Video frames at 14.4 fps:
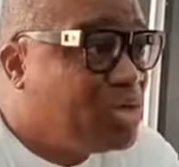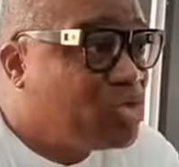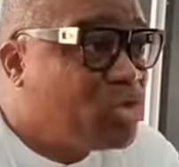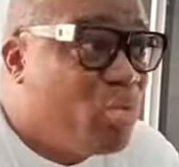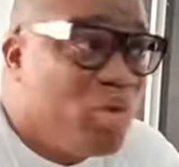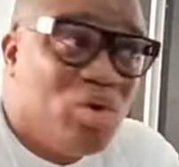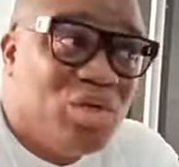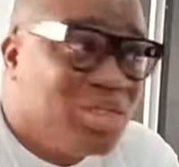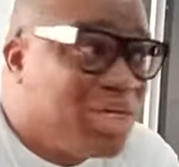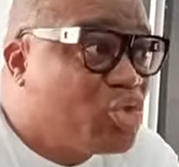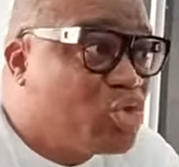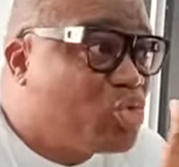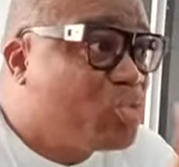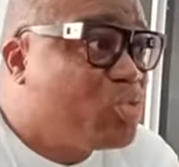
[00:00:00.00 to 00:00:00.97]
So we don't
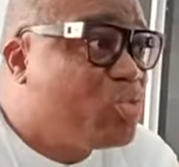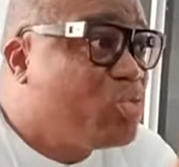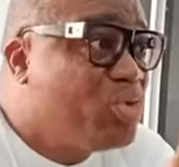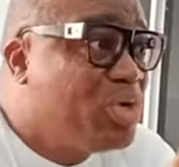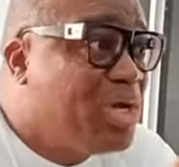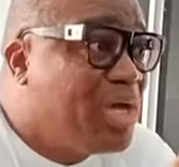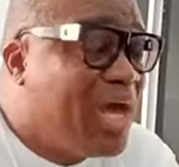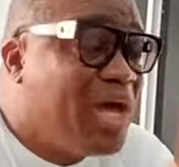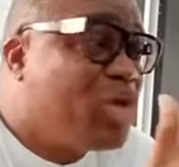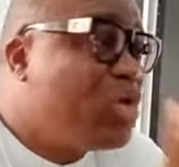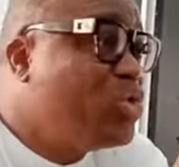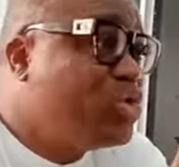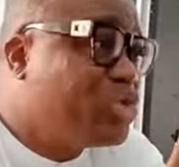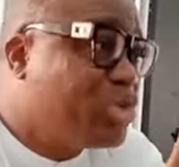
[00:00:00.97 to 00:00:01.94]
just sue and
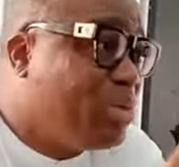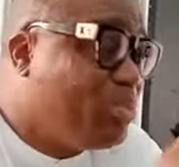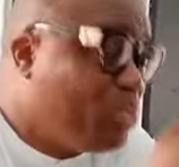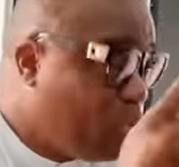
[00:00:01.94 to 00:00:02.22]
close up.